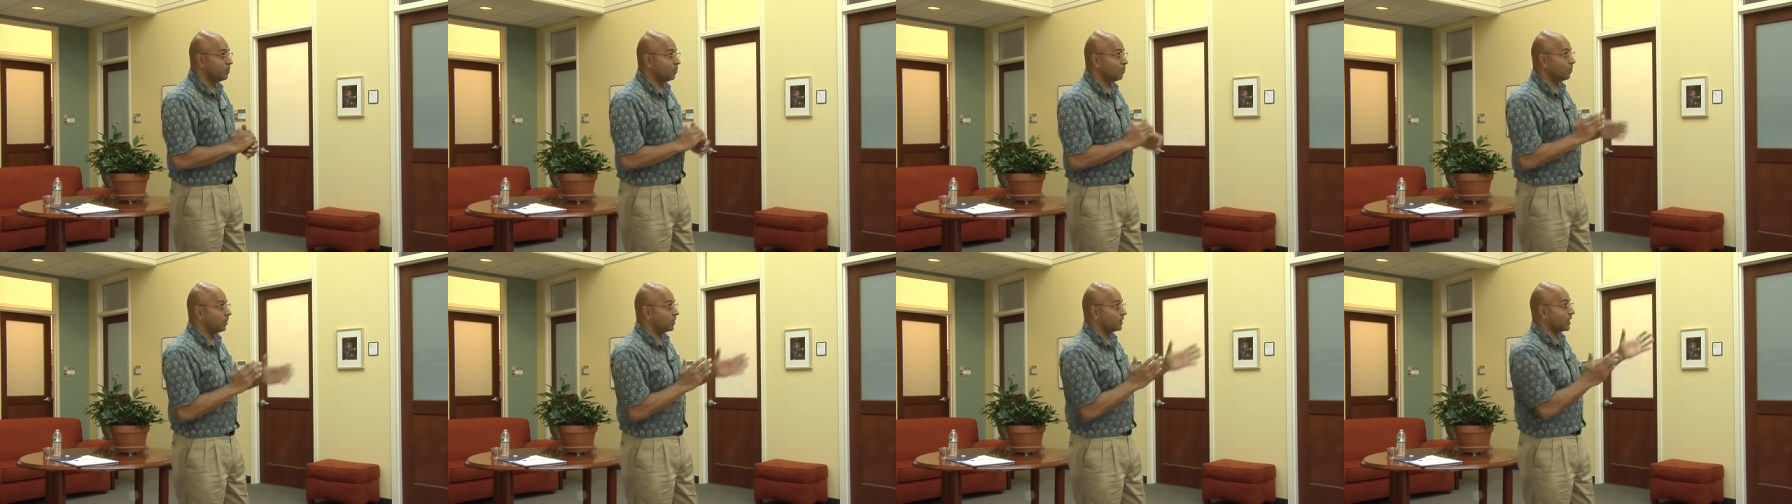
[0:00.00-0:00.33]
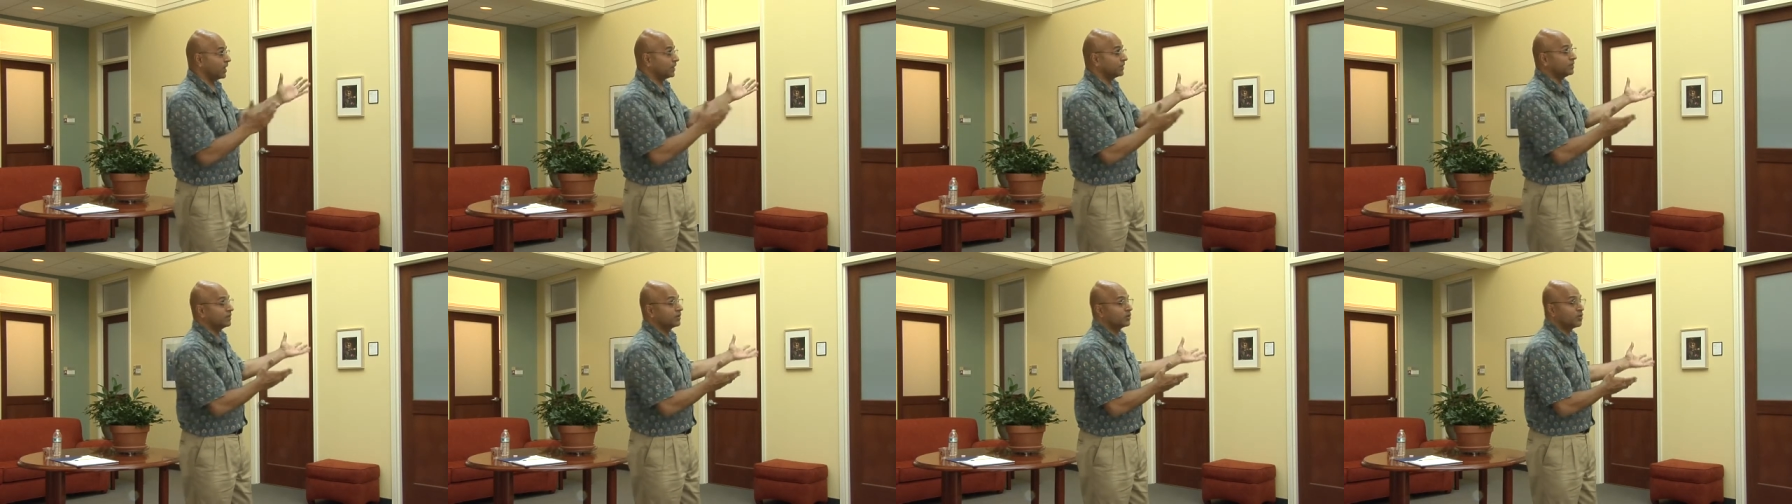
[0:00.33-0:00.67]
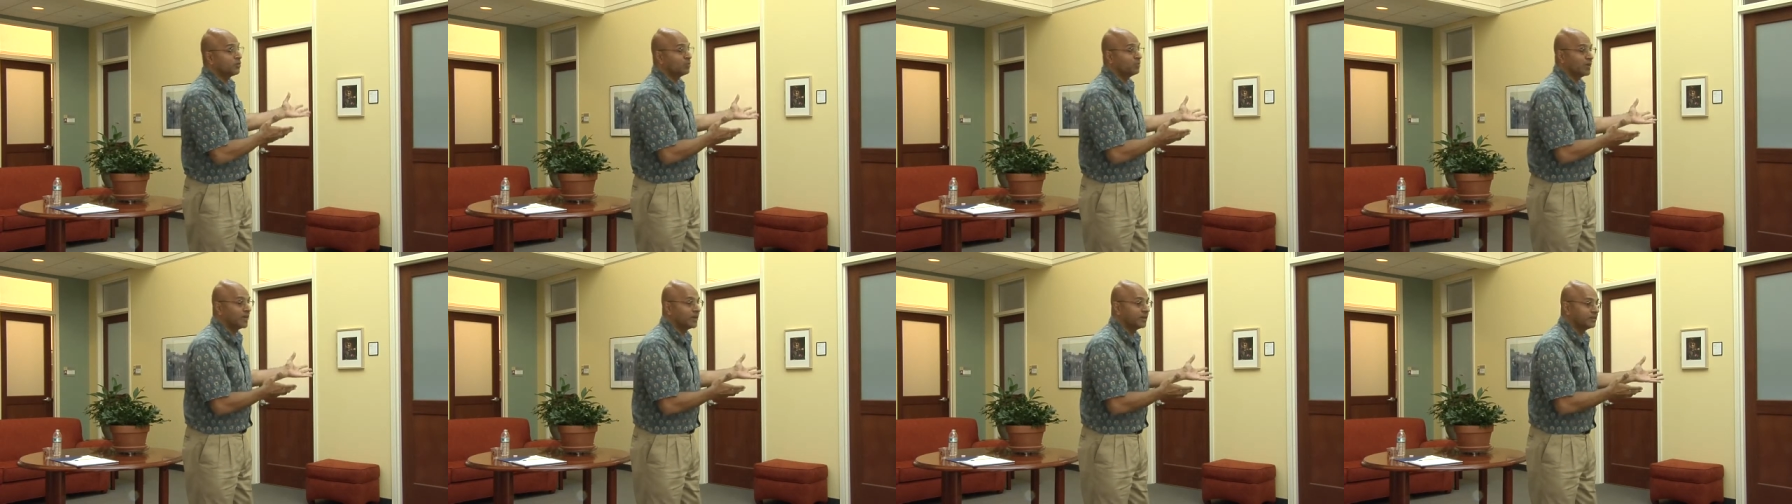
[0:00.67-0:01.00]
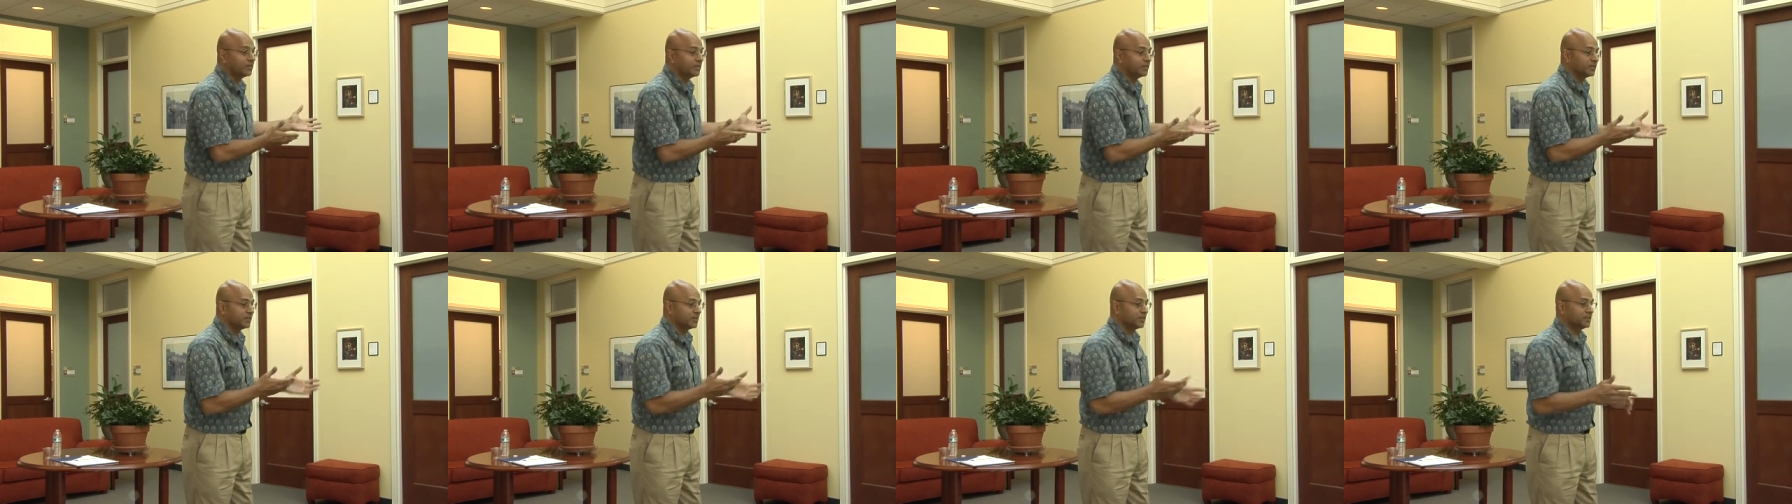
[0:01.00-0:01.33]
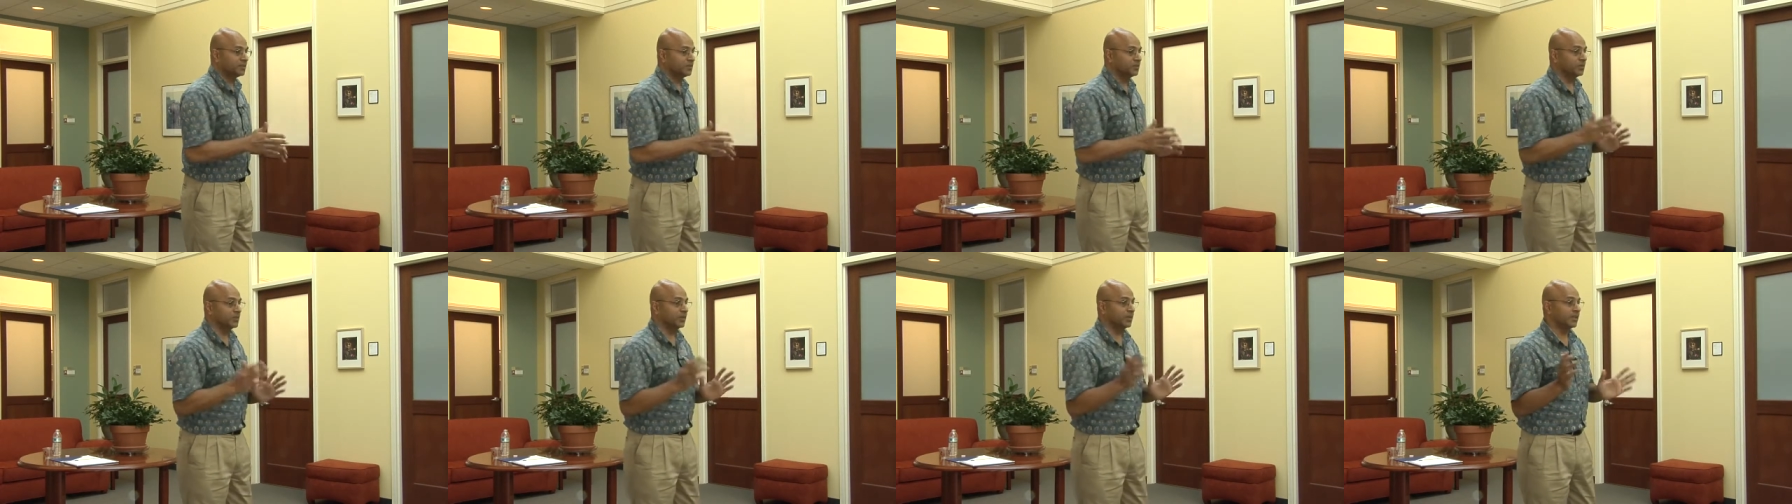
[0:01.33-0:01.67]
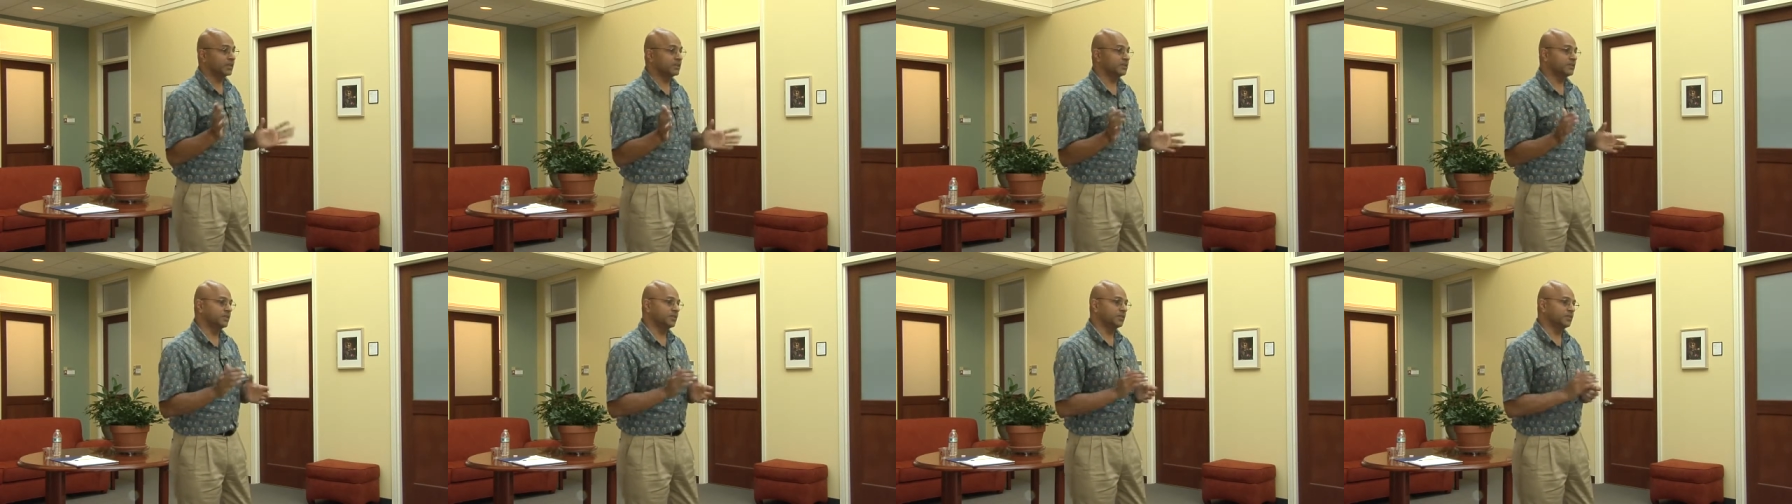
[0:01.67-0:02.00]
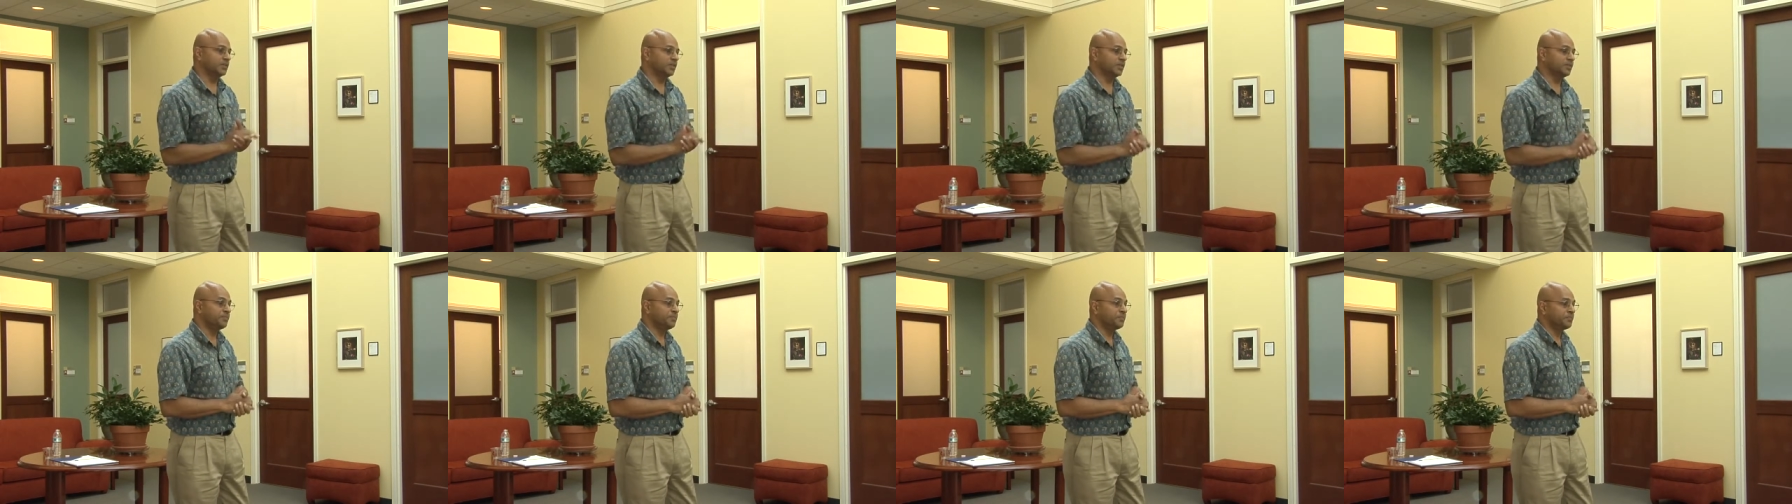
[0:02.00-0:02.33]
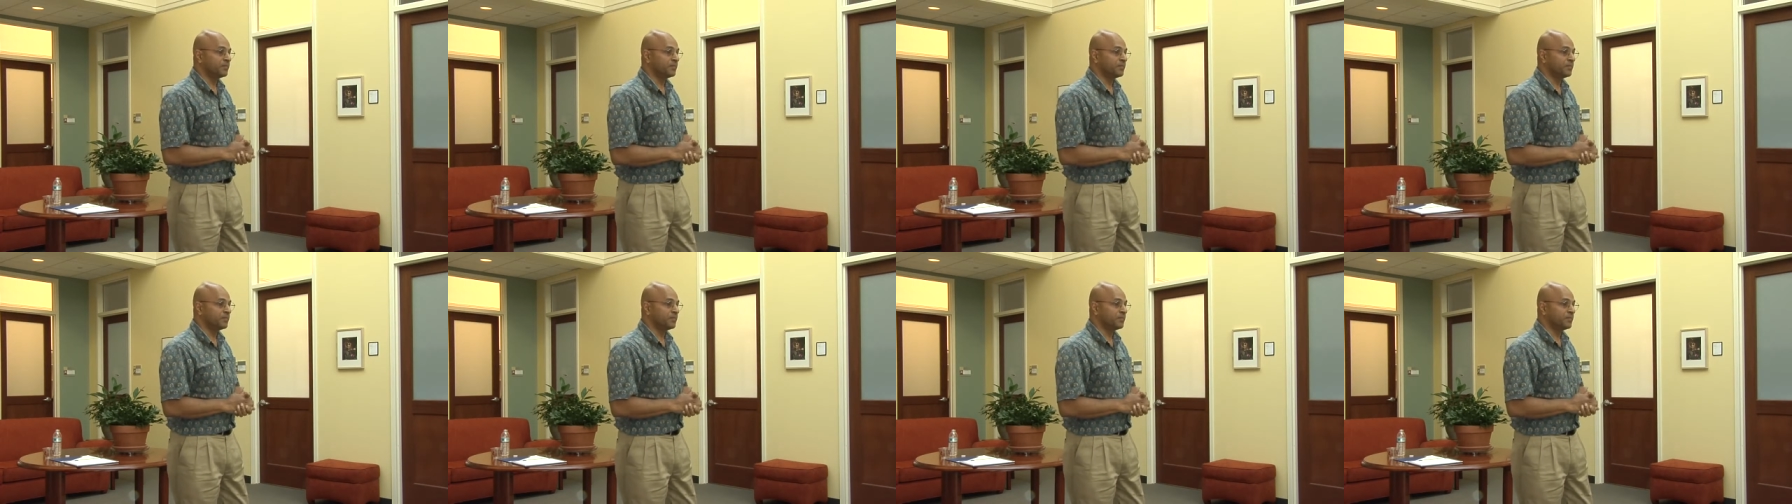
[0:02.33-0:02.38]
what other competitors are doing, etc.